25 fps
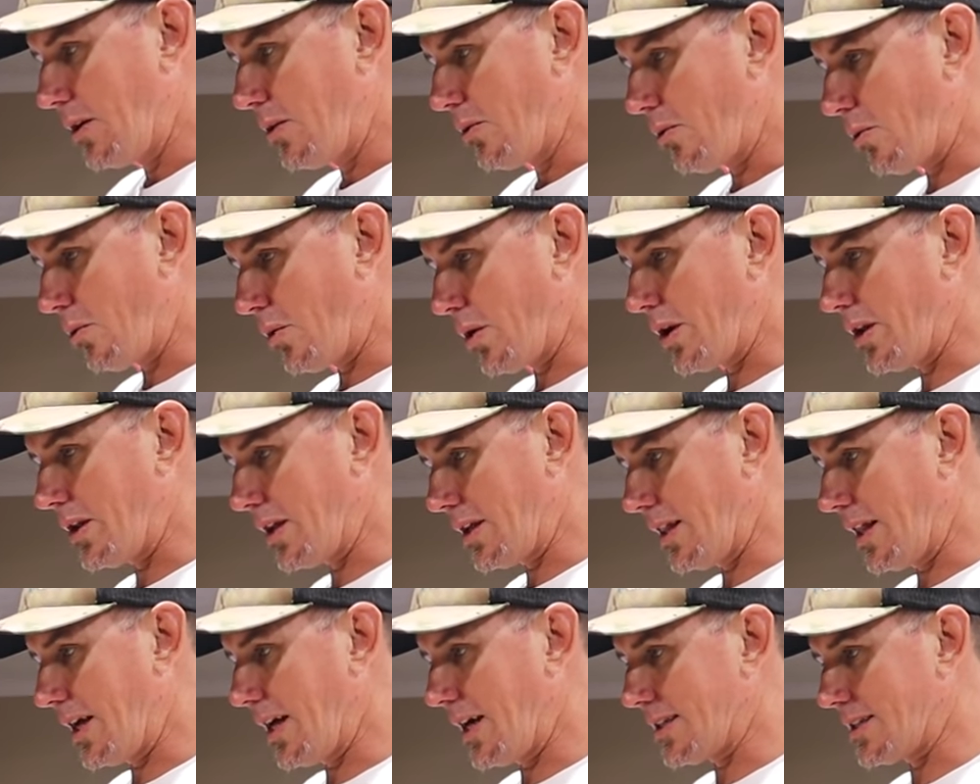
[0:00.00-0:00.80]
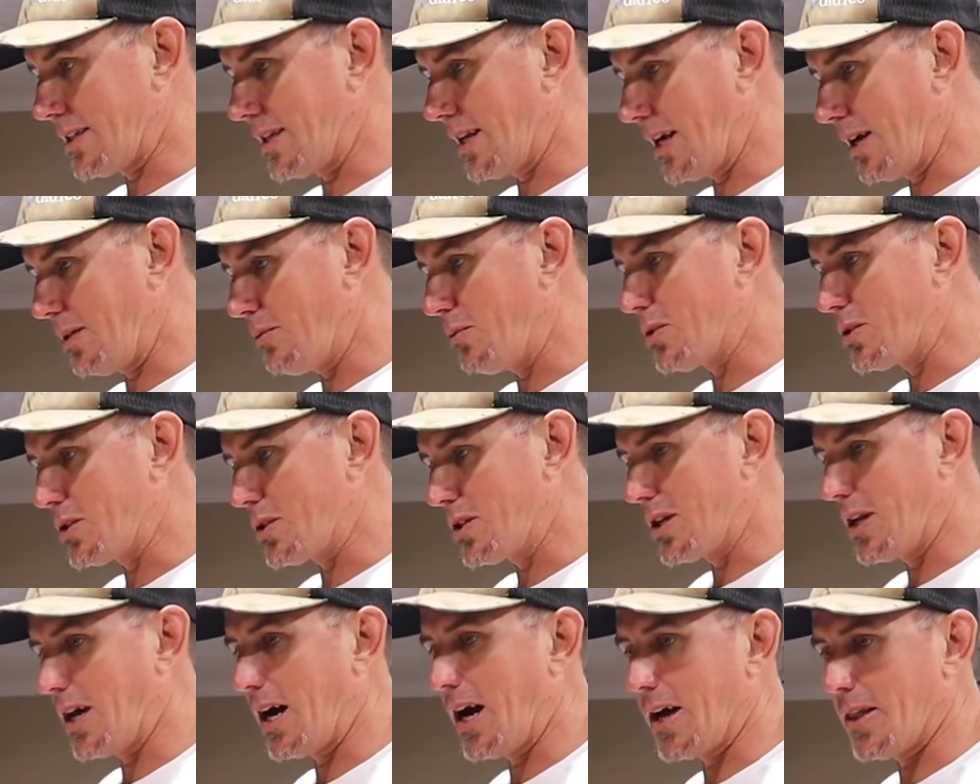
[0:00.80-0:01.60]
really last night was
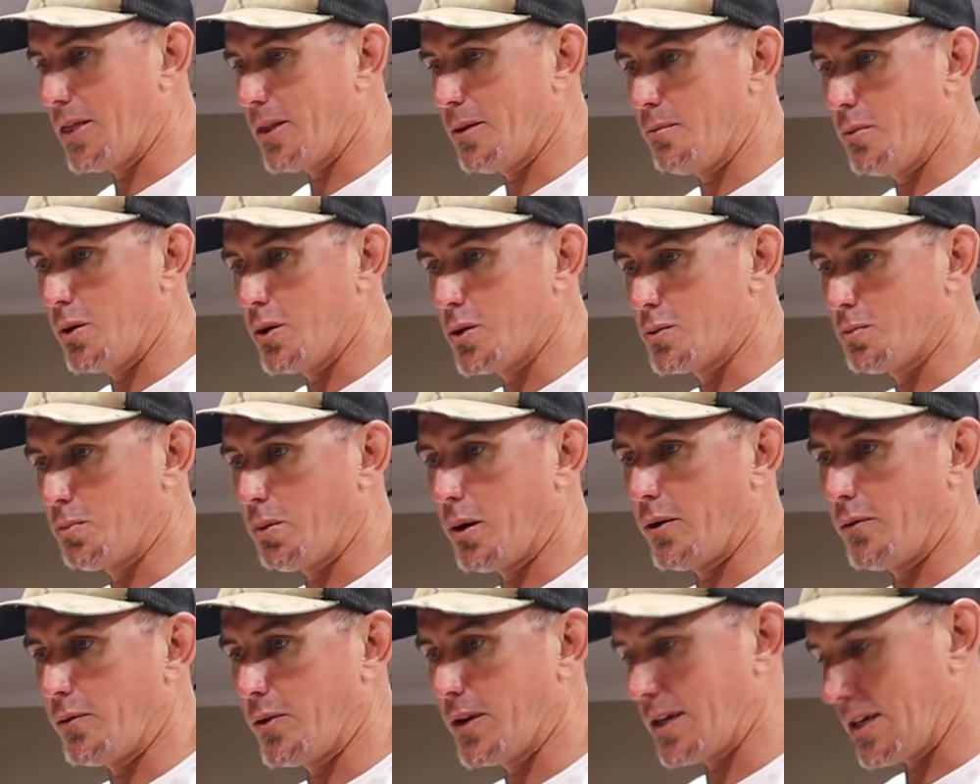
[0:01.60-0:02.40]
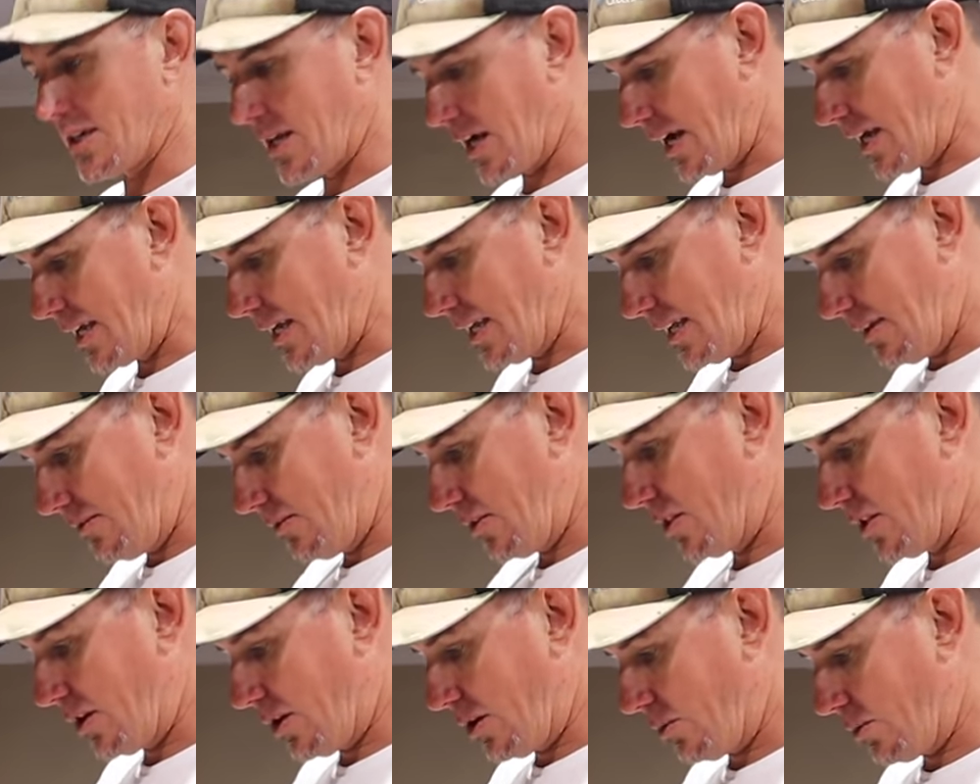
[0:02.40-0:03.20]
not the most perfect night,
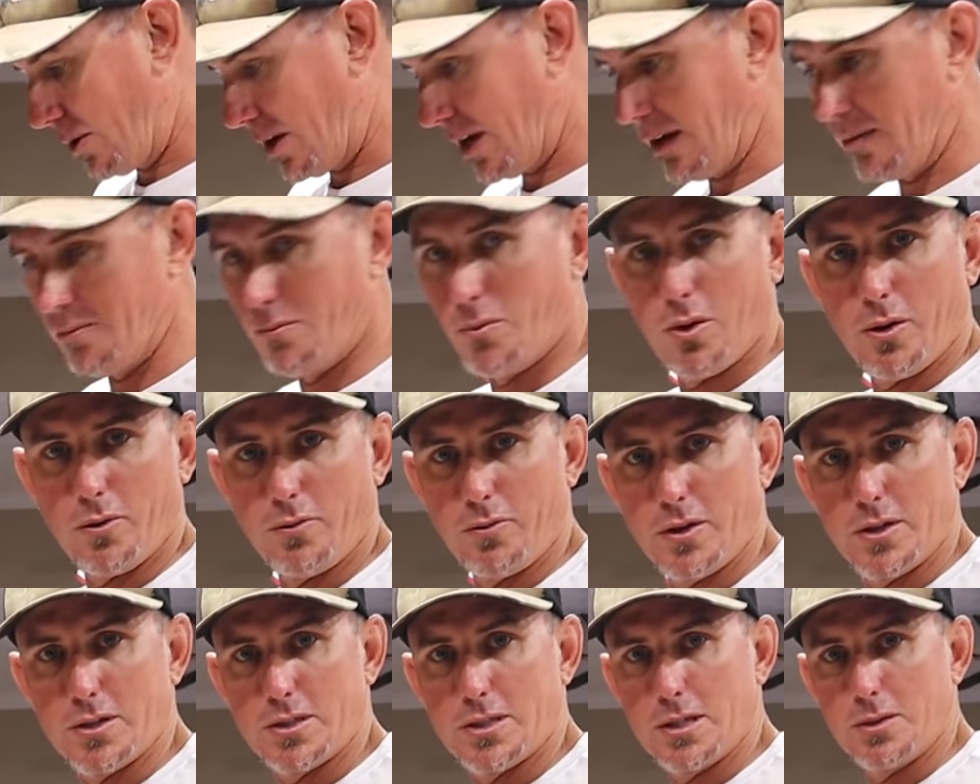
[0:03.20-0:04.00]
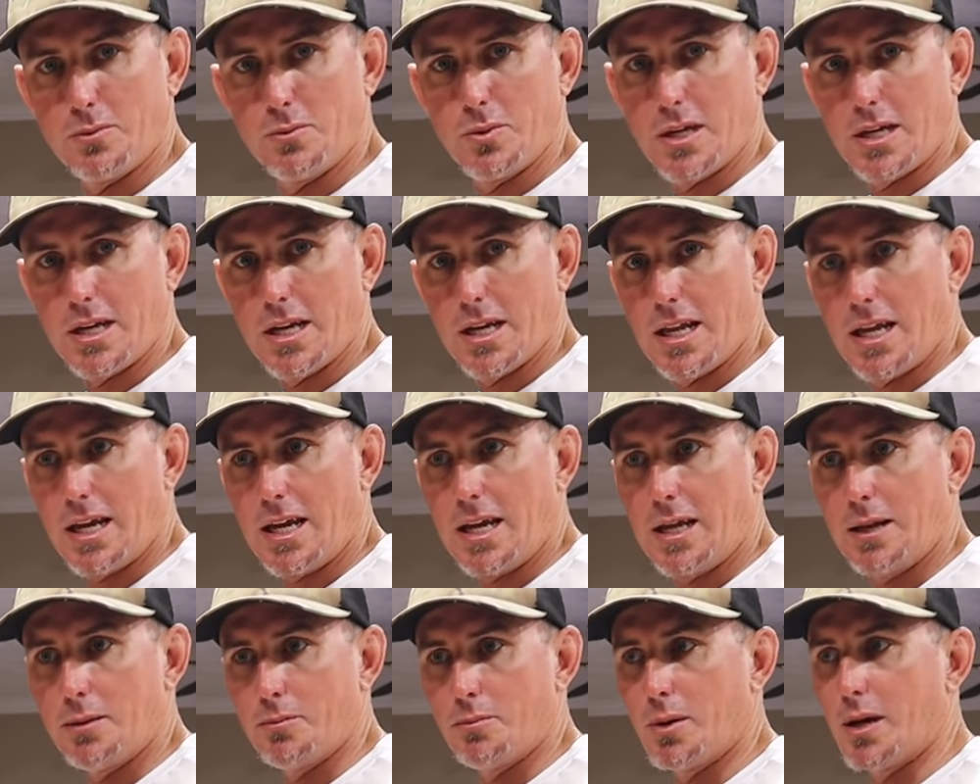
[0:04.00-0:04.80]
even though we have more fish than we can
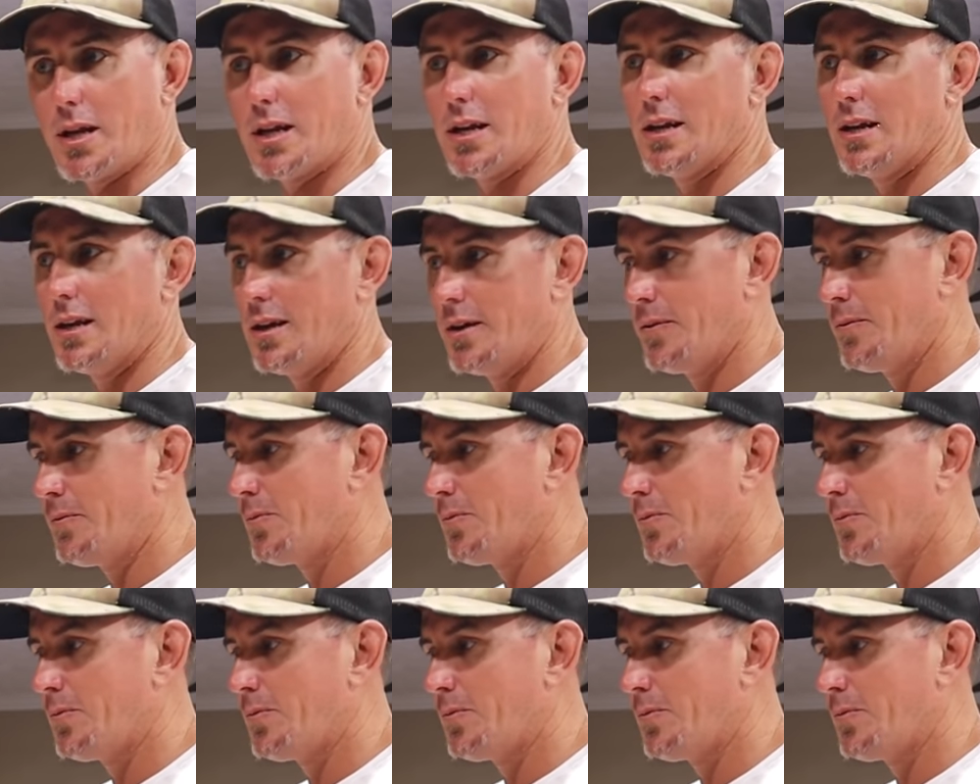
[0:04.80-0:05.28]
eat, but